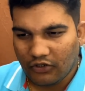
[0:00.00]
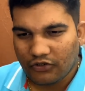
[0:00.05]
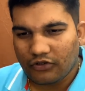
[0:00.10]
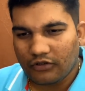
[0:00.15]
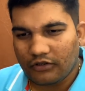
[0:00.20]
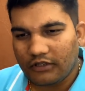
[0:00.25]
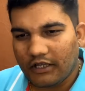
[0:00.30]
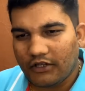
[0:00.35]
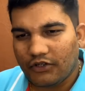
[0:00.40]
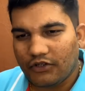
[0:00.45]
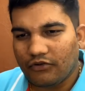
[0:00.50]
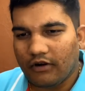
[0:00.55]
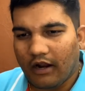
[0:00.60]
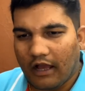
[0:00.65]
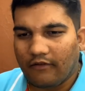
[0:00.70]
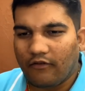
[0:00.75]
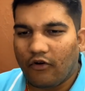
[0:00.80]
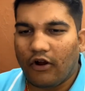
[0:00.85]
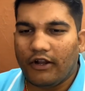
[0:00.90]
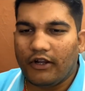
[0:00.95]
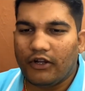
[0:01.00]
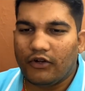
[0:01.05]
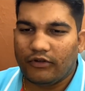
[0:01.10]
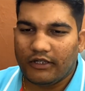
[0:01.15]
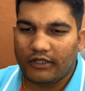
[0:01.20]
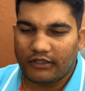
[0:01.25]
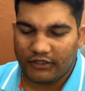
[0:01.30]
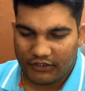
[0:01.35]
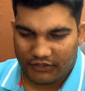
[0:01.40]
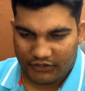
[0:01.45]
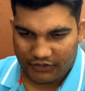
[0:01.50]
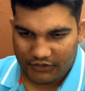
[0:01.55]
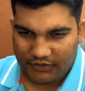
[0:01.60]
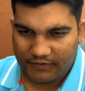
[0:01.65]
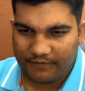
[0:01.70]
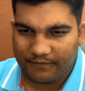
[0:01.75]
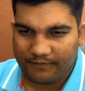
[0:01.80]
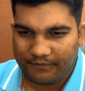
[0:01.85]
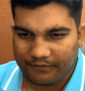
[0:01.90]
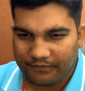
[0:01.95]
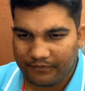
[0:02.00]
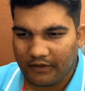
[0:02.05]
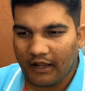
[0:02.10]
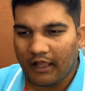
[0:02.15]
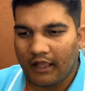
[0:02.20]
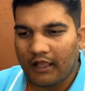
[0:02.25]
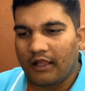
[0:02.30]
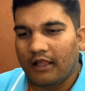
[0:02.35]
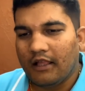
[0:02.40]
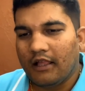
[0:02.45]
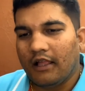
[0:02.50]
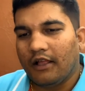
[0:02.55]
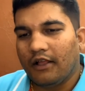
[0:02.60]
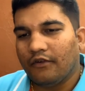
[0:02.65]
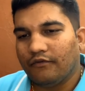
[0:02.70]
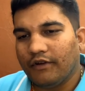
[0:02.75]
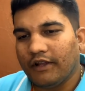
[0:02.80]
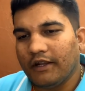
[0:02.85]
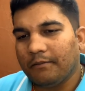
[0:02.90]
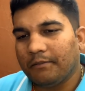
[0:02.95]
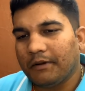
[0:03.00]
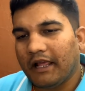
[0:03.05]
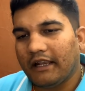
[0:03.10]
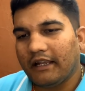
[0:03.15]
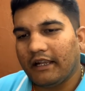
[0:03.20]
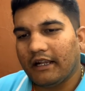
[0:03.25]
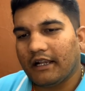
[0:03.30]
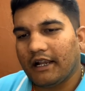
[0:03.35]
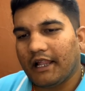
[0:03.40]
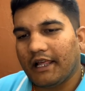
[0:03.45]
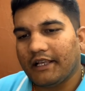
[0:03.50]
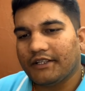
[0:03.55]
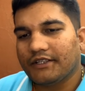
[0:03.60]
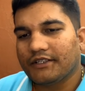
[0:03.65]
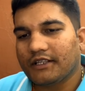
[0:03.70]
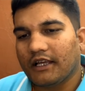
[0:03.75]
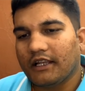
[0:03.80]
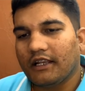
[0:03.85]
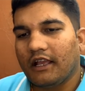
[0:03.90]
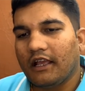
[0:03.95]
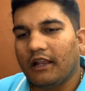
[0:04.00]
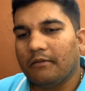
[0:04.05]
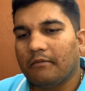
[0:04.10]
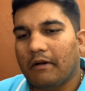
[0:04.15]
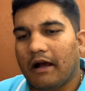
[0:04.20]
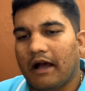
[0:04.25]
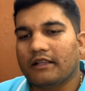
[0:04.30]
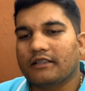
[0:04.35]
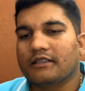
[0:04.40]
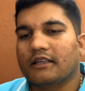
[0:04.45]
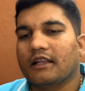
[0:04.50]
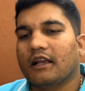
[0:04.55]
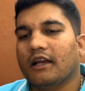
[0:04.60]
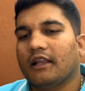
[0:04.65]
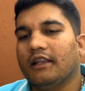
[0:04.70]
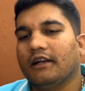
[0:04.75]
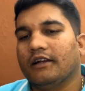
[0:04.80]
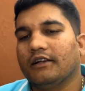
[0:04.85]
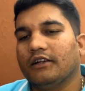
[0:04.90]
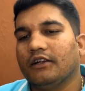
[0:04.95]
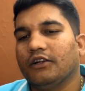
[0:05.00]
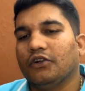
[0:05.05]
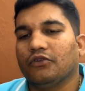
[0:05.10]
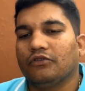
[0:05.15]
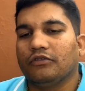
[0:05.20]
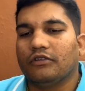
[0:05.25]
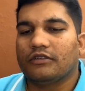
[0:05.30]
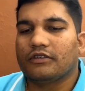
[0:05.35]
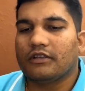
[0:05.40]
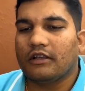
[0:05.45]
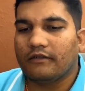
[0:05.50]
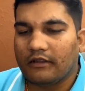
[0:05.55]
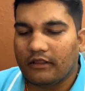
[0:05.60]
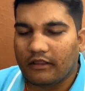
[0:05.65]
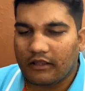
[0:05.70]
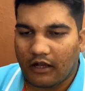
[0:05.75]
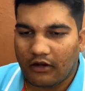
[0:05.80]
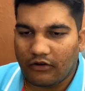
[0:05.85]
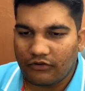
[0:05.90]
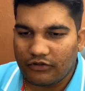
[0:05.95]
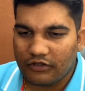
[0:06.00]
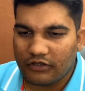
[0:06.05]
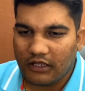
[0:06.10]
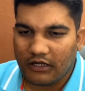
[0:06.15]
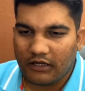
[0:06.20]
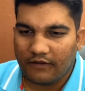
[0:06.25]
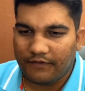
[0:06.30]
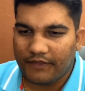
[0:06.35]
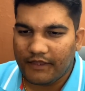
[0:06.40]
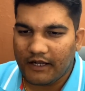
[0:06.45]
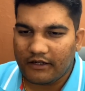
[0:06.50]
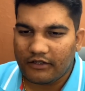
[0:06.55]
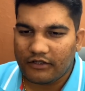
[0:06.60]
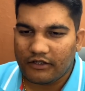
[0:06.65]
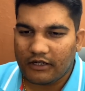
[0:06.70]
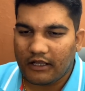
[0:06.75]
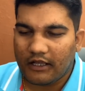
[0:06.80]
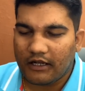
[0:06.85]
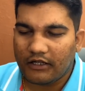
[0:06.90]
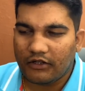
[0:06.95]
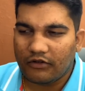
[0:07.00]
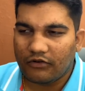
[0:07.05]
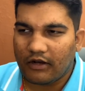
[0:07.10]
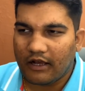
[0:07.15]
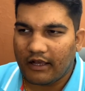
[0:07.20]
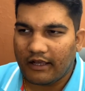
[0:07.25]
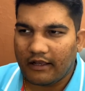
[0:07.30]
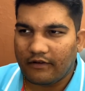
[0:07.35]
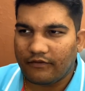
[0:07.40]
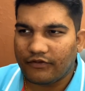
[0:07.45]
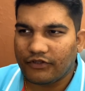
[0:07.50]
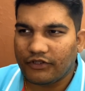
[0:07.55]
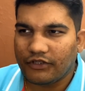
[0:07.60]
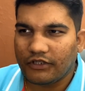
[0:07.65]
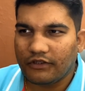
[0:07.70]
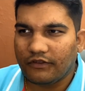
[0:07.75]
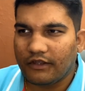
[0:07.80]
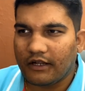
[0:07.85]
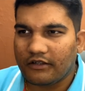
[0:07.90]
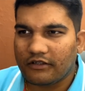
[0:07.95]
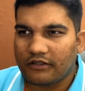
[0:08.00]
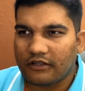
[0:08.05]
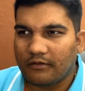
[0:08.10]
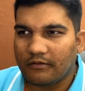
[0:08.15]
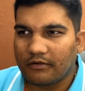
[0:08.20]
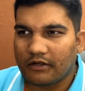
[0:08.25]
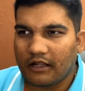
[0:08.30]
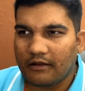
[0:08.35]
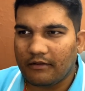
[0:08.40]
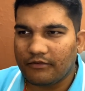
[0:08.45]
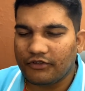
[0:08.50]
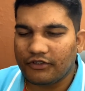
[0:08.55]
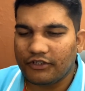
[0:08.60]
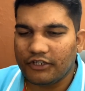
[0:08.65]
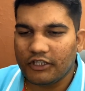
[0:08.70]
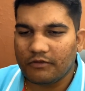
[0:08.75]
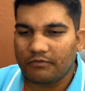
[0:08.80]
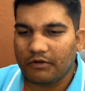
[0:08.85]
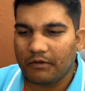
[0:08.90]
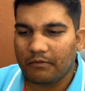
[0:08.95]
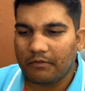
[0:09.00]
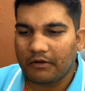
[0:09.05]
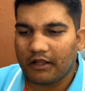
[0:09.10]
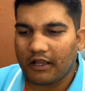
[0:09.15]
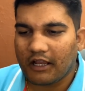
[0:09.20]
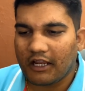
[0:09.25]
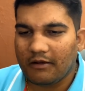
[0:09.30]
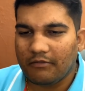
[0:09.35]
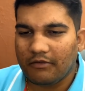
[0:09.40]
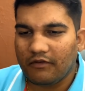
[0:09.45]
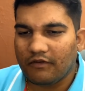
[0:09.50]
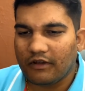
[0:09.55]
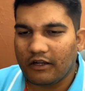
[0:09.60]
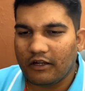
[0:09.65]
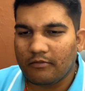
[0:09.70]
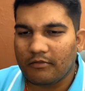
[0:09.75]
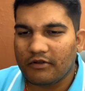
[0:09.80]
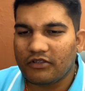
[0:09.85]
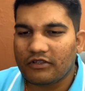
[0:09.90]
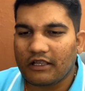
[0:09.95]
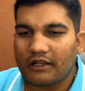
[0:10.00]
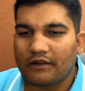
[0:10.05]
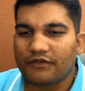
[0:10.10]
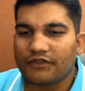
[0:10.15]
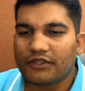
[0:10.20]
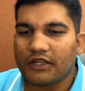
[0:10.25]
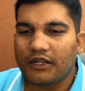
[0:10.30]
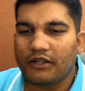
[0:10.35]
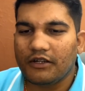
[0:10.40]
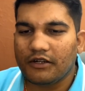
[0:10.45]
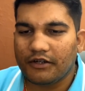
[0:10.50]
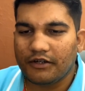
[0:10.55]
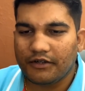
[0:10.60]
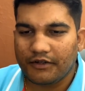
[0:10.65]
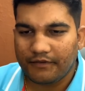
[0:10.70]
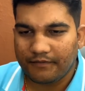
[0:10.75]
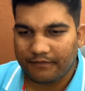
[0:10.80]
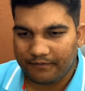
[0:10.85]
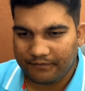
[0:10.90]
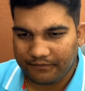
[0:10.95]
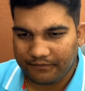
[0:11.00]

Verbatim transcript: So they should avoid doing this. When a planet like Sun and Mars are connected to the seventh house, then in that scenario, I have seen that sometimes these people can be very much self-centered.